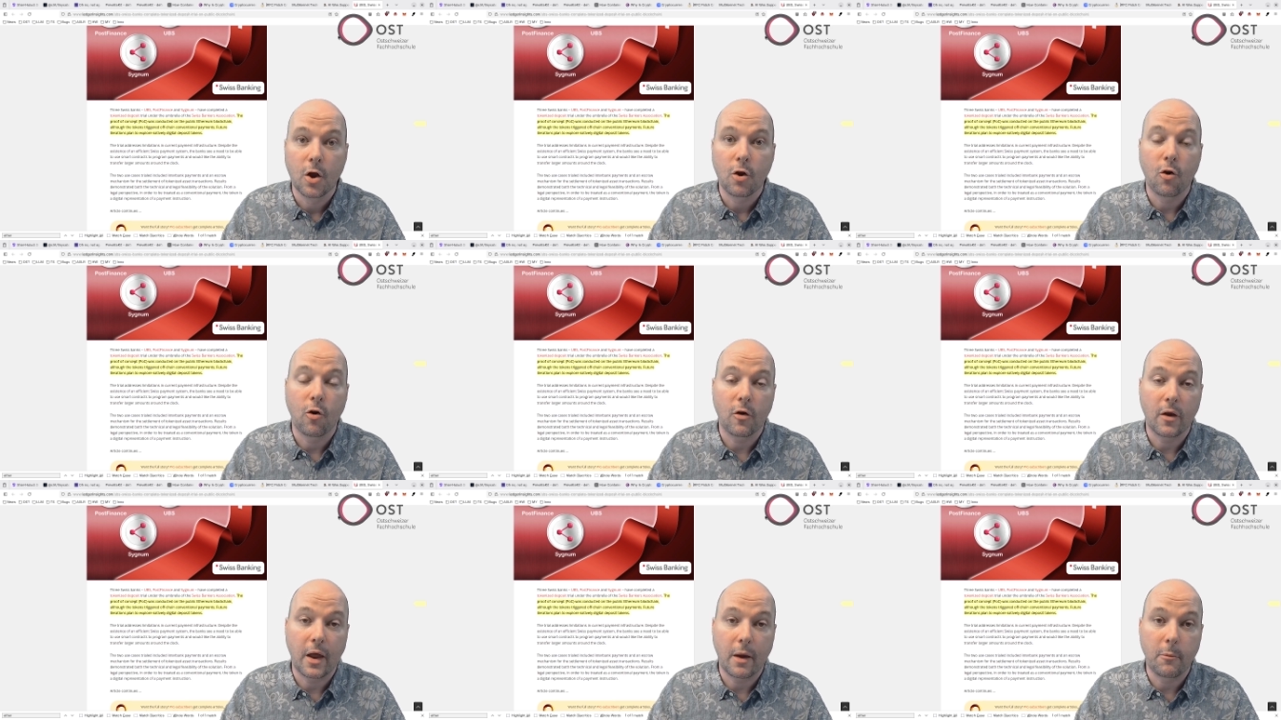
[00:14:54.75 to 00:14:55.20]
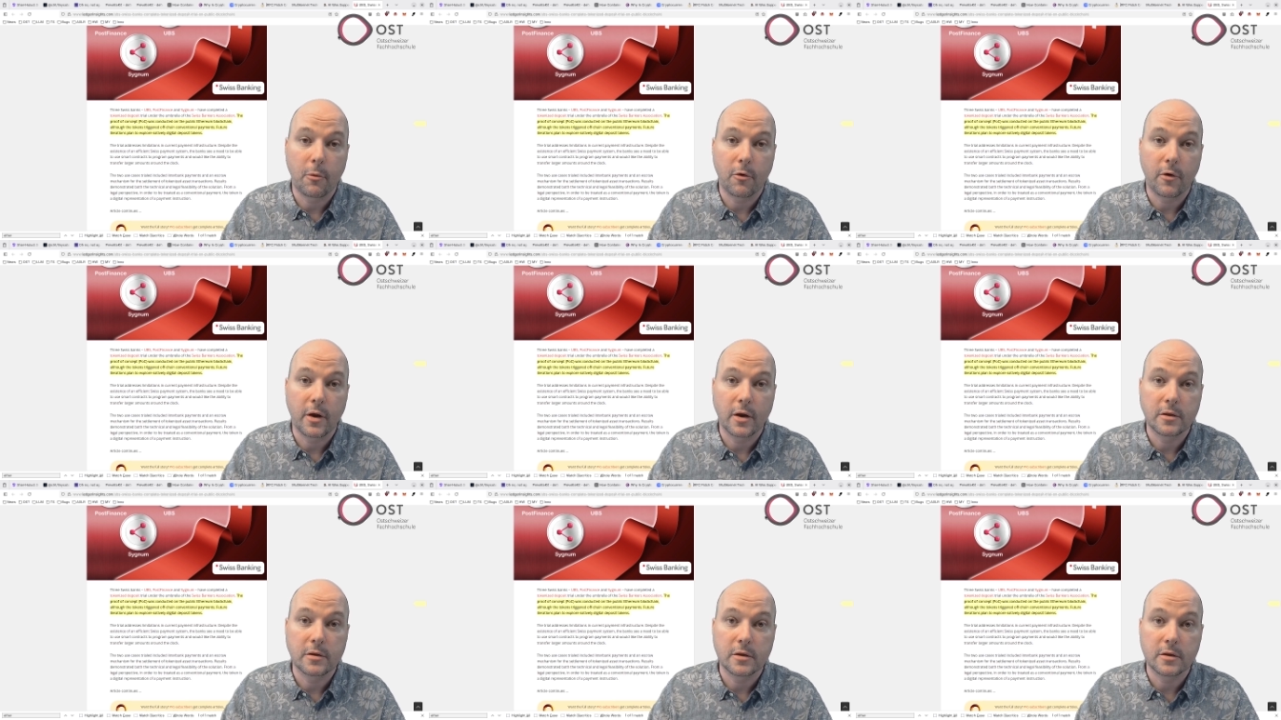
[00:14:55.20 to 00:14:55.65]

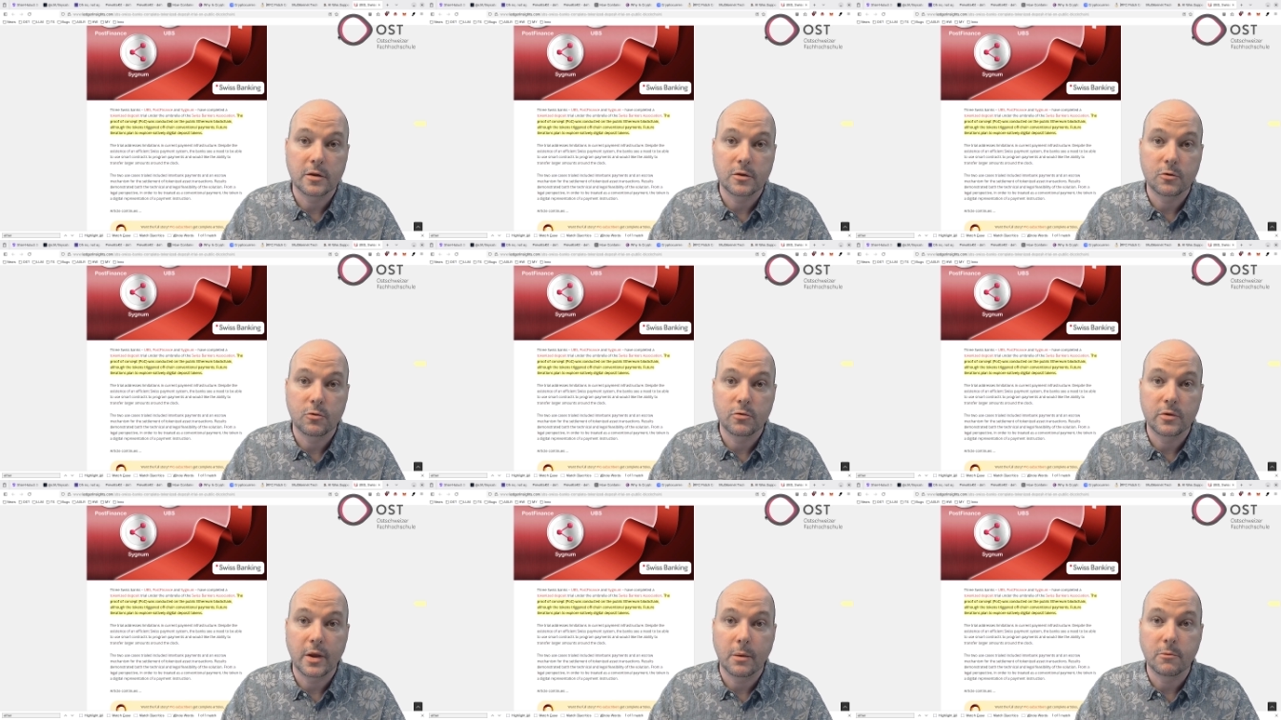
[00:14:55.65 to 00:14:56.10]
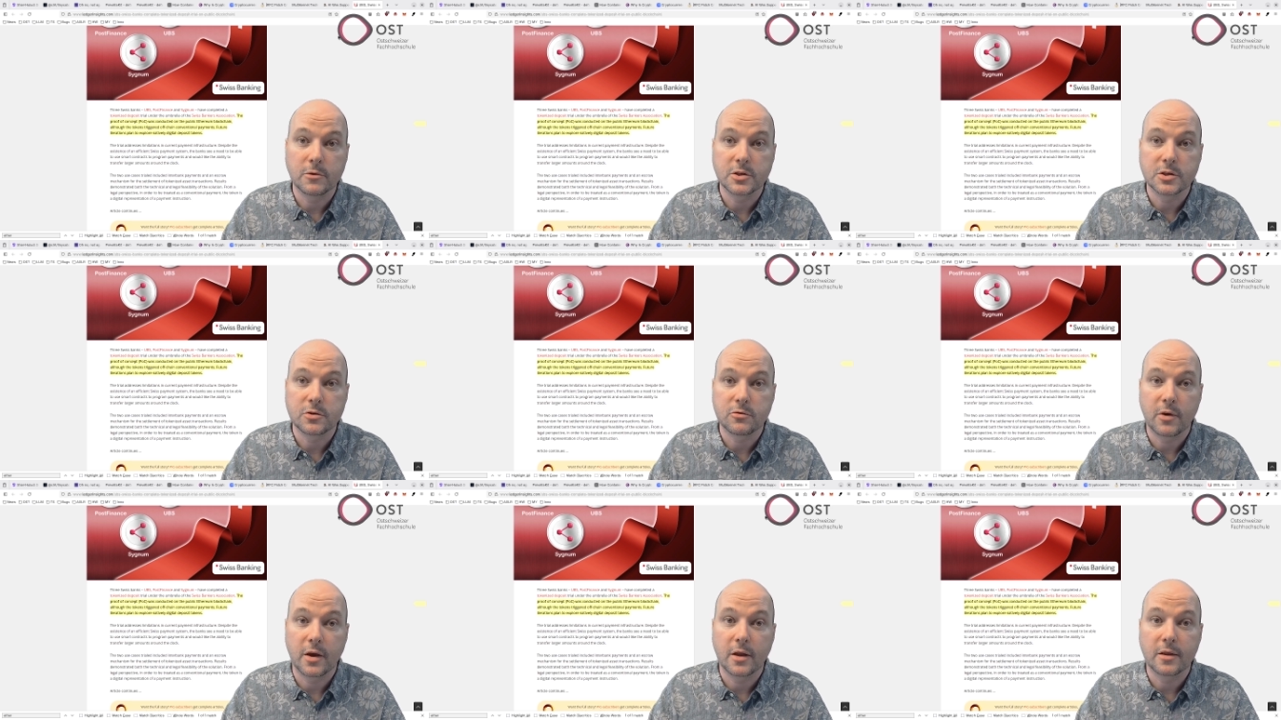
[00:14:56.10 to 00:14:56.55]
collaborated to
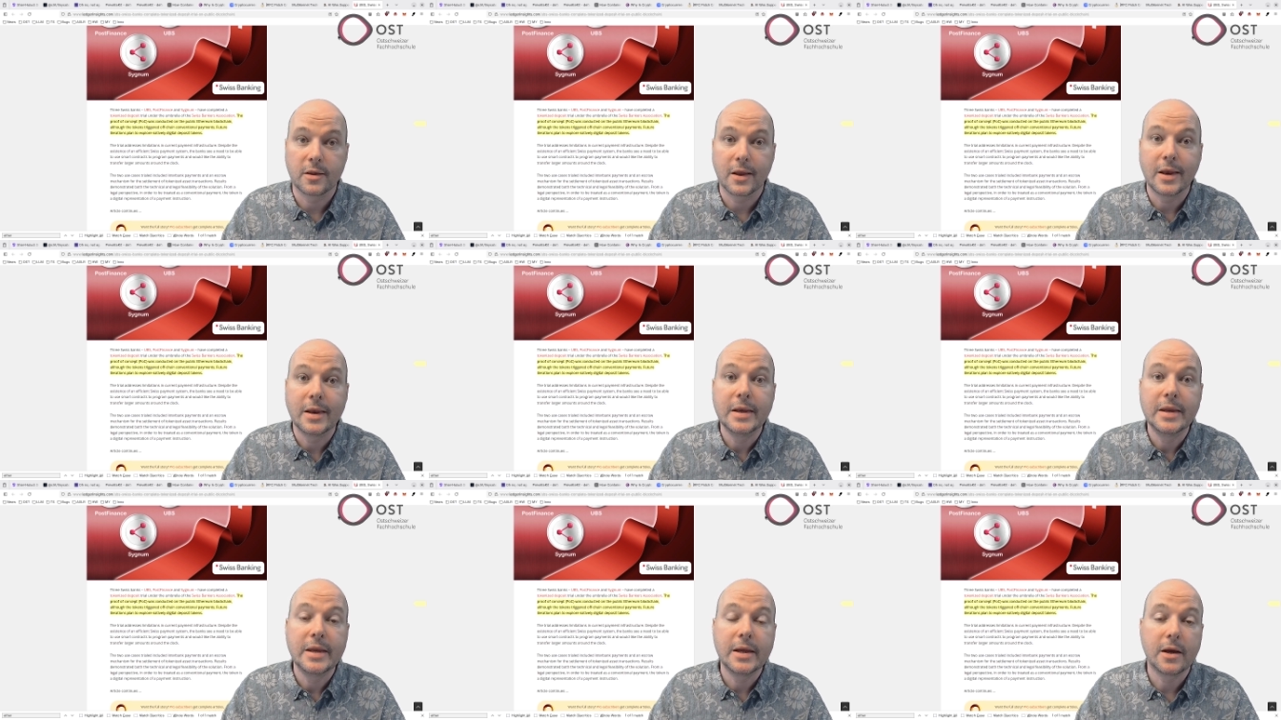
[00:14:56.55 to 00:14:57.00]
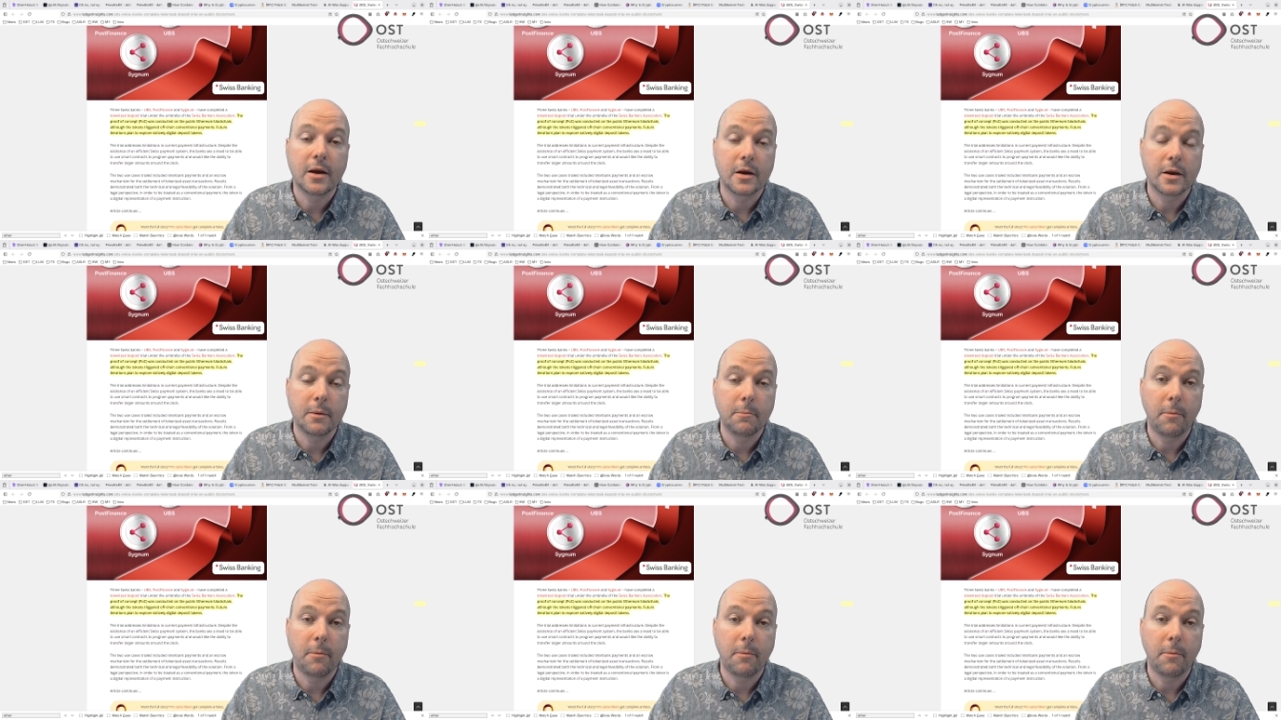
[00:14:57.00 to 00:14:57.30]
demonstrate legally